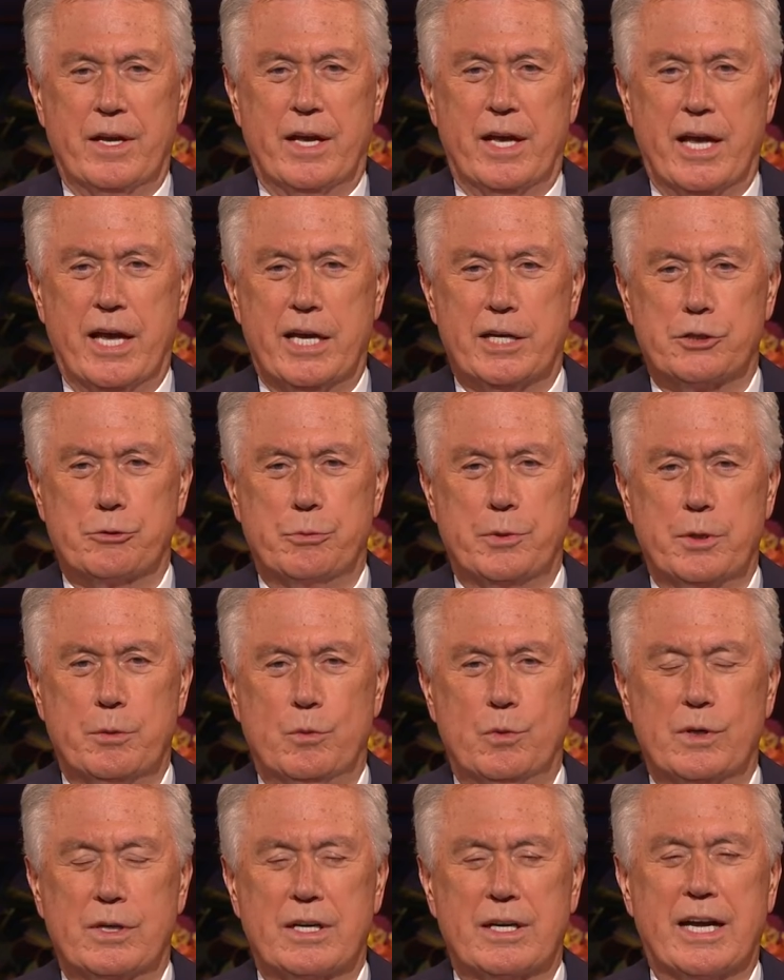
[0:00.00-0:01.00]
as we
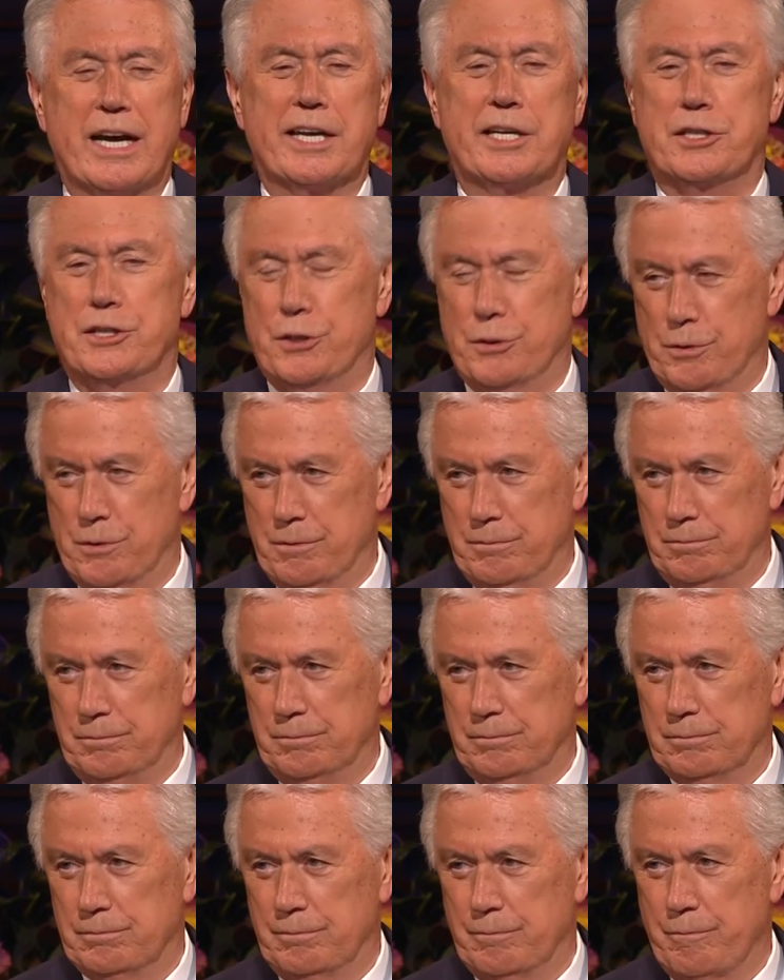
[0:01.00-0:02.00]
would like to.
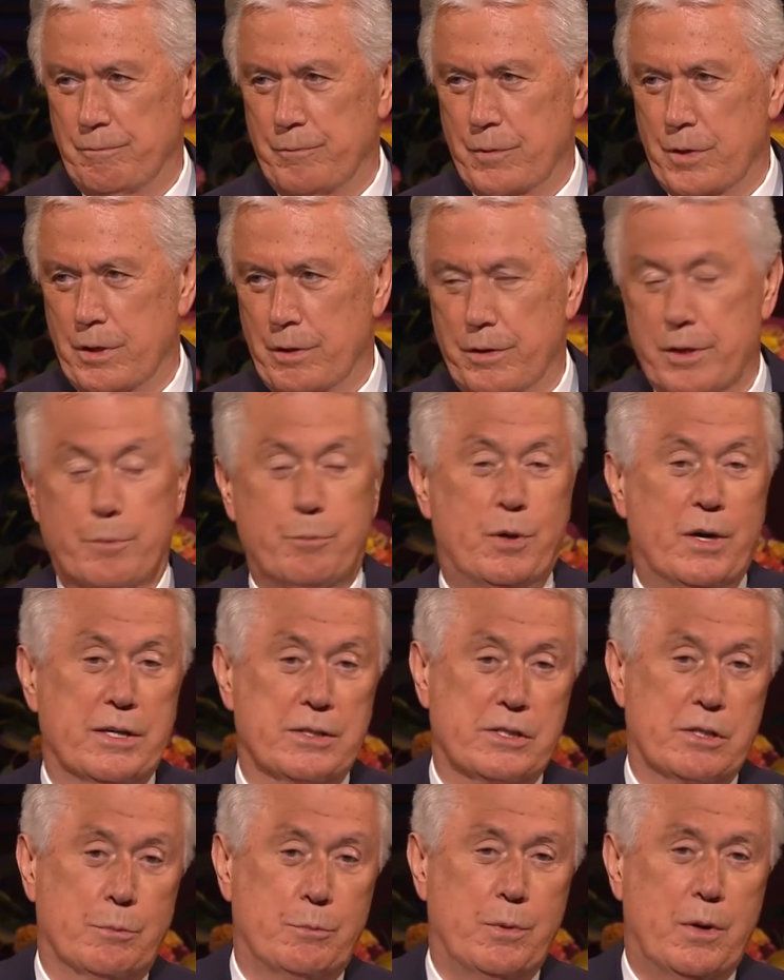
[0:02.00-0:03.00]
The
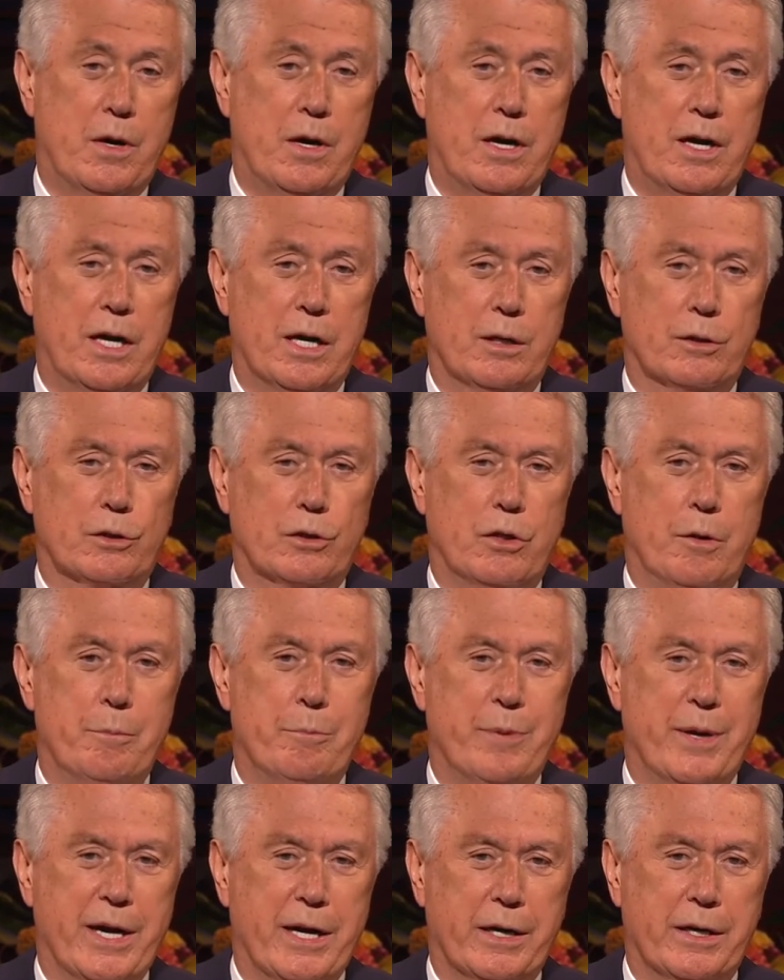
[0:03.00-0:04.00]
Apostle Paul
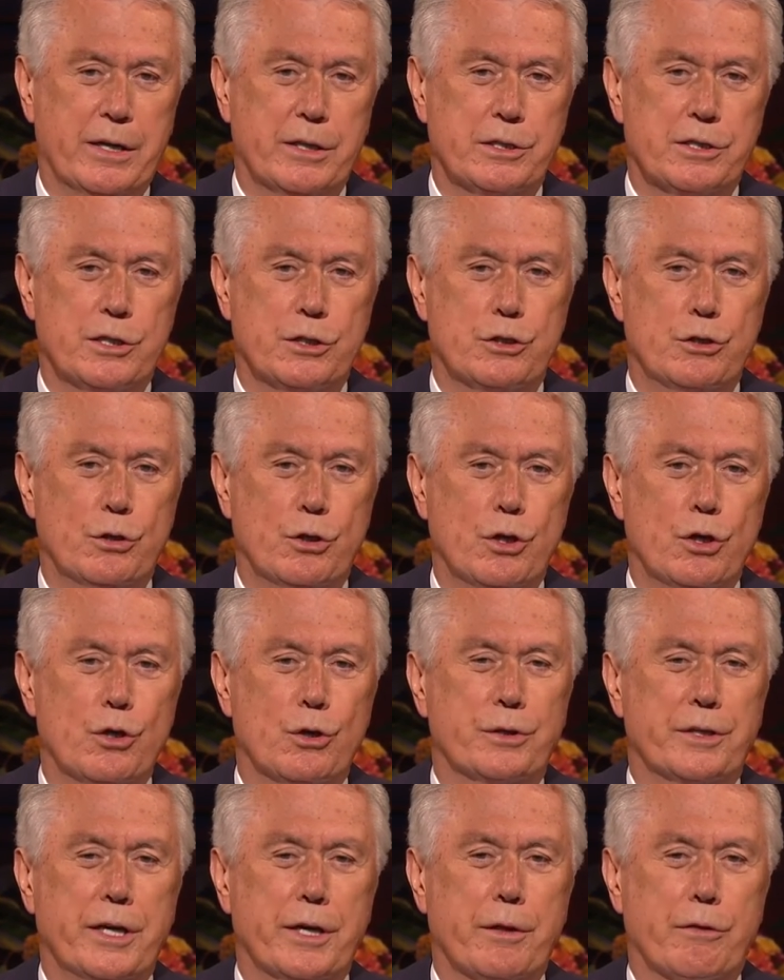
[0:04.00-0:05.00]
compared it to
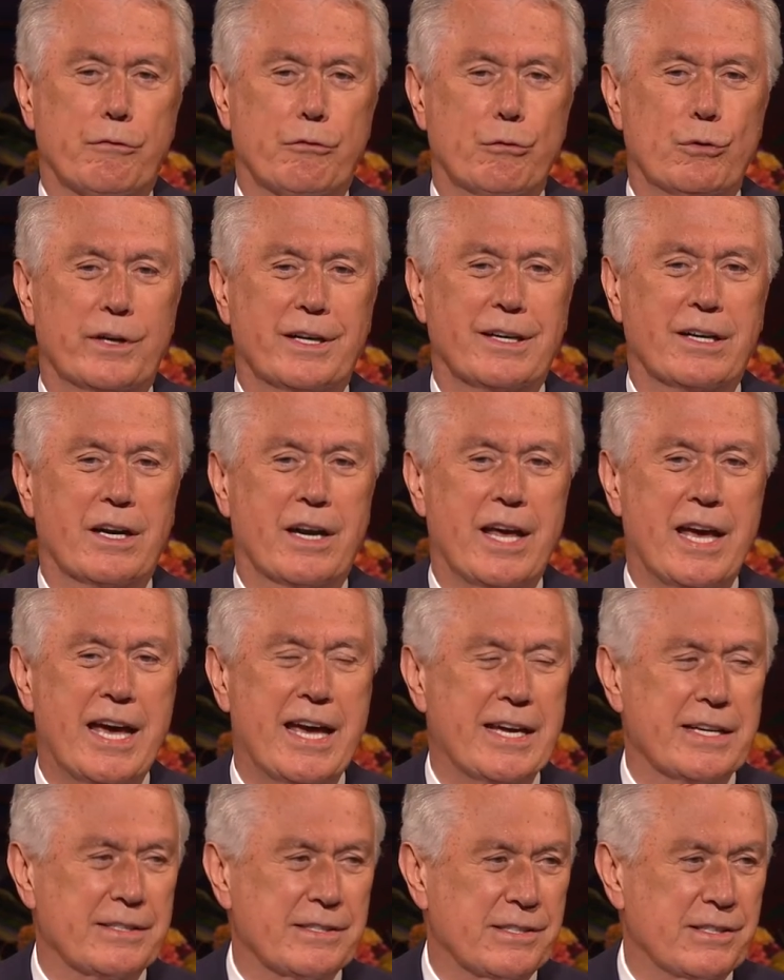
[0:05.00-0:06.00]
looking through a
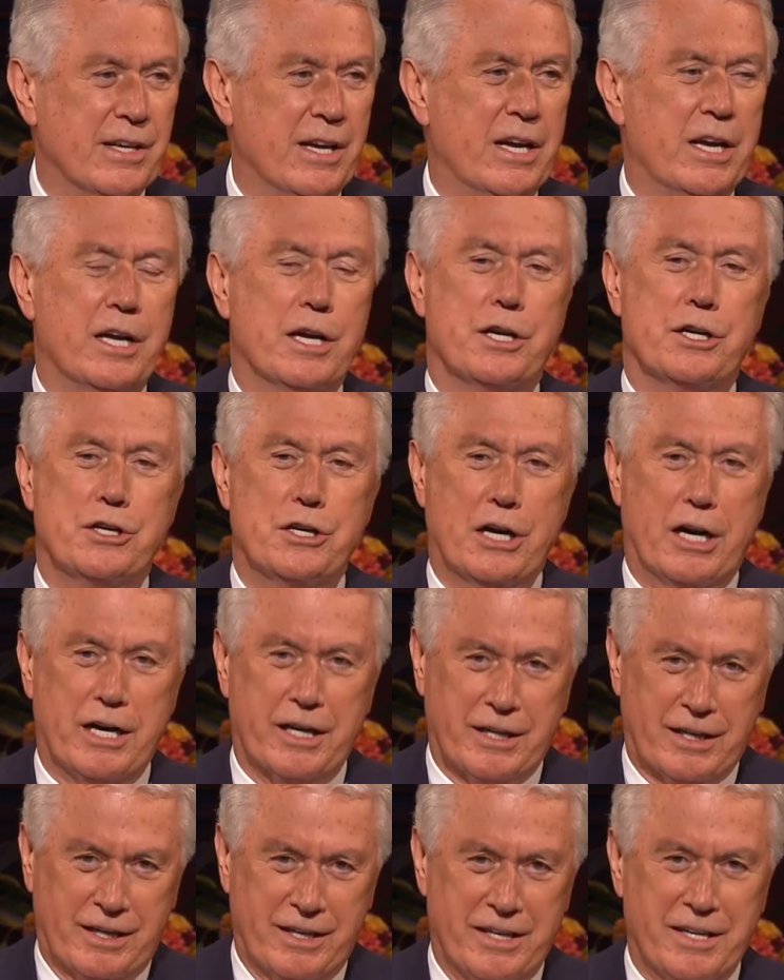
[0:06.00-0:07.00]
glass
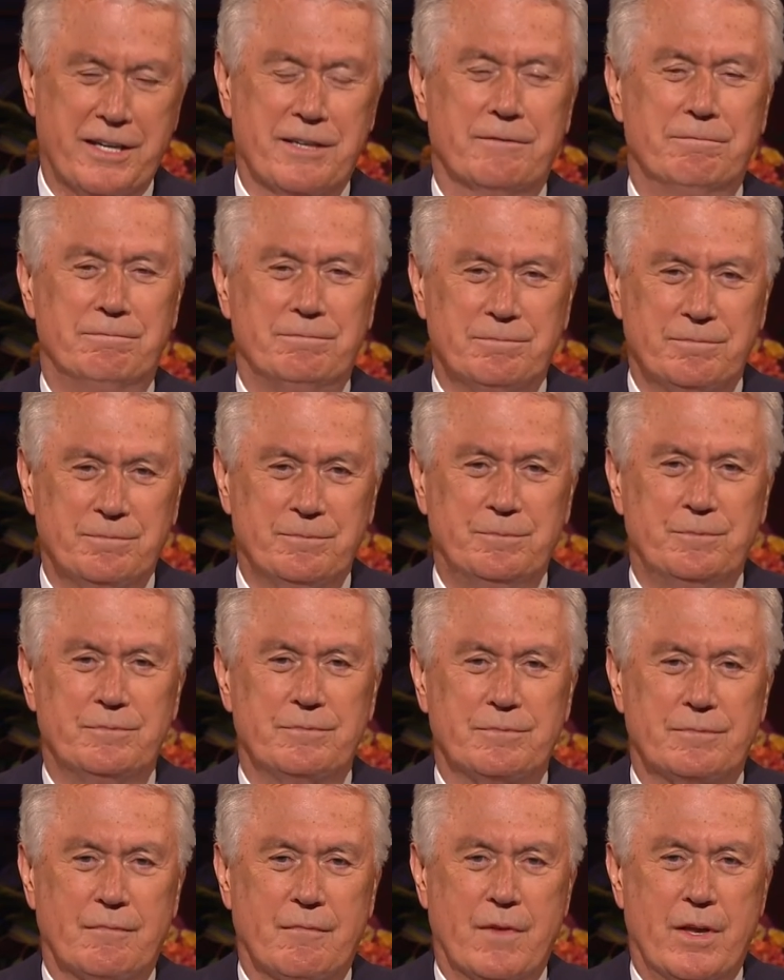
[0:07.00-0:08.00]
darkly.
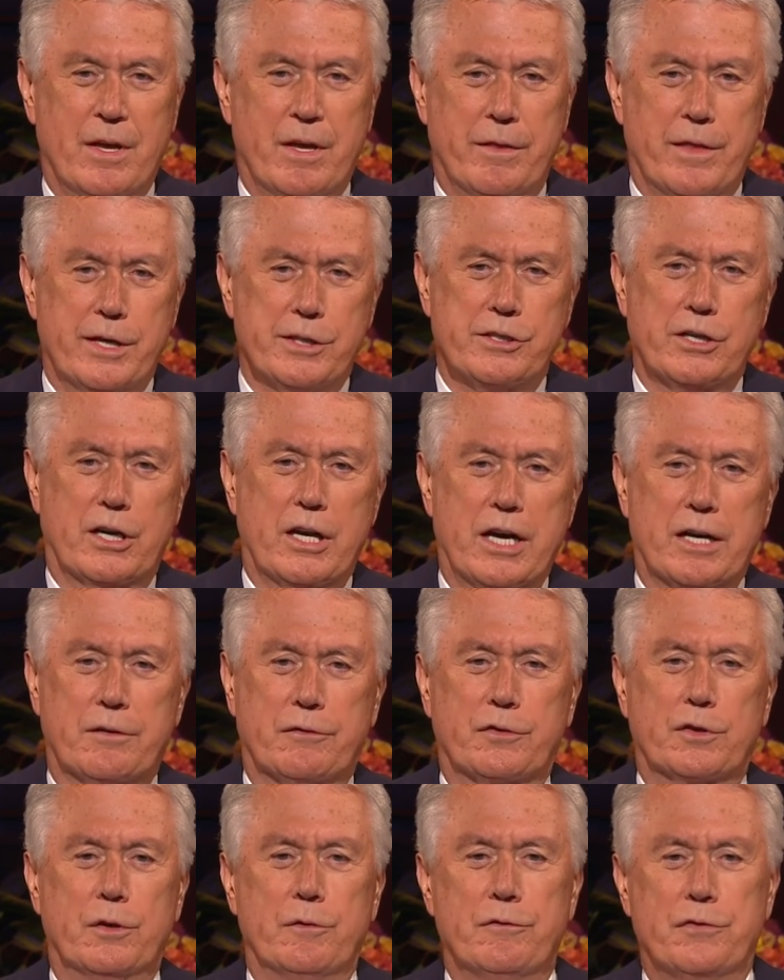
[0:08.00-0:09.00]
There's a lot
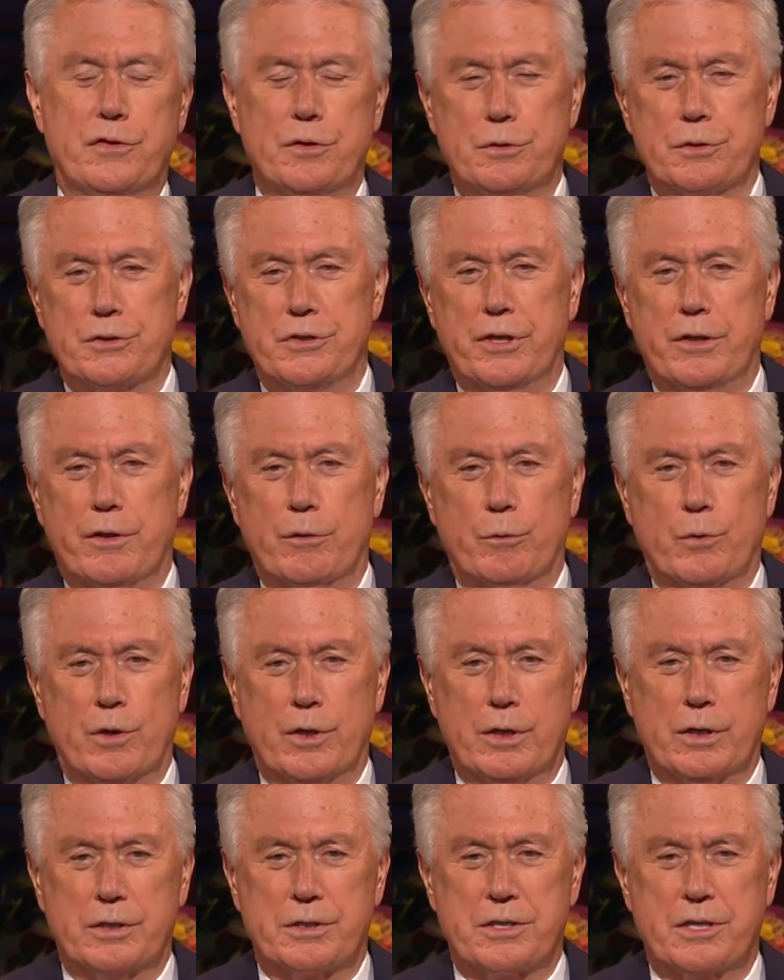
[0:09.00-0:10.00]
of confusion in the
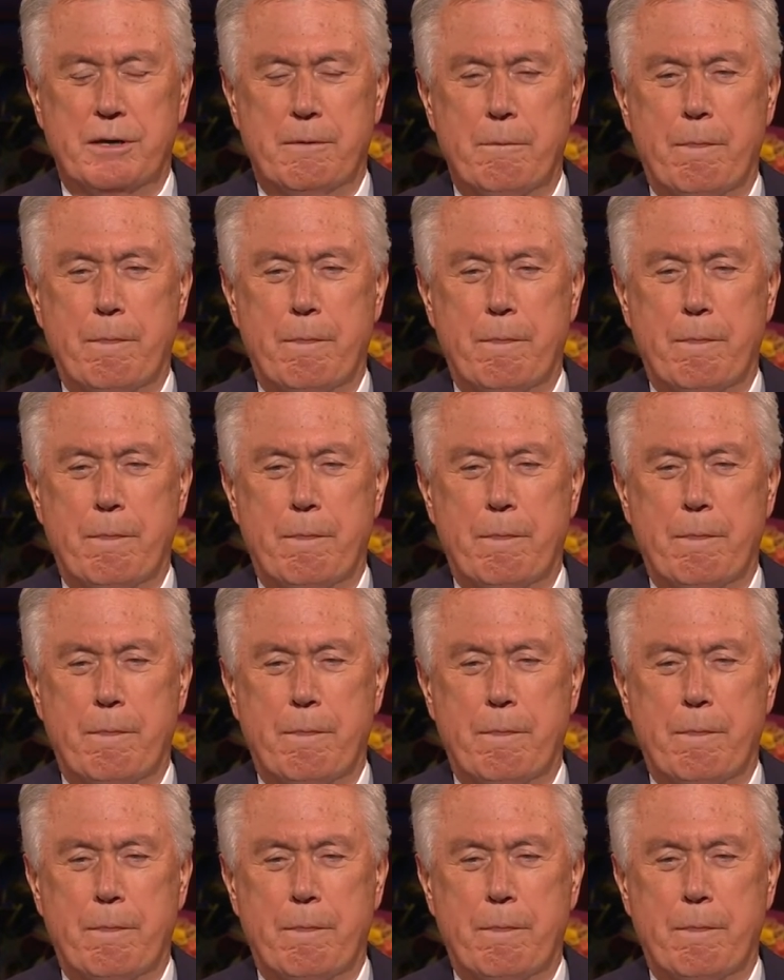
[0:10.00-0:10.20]
world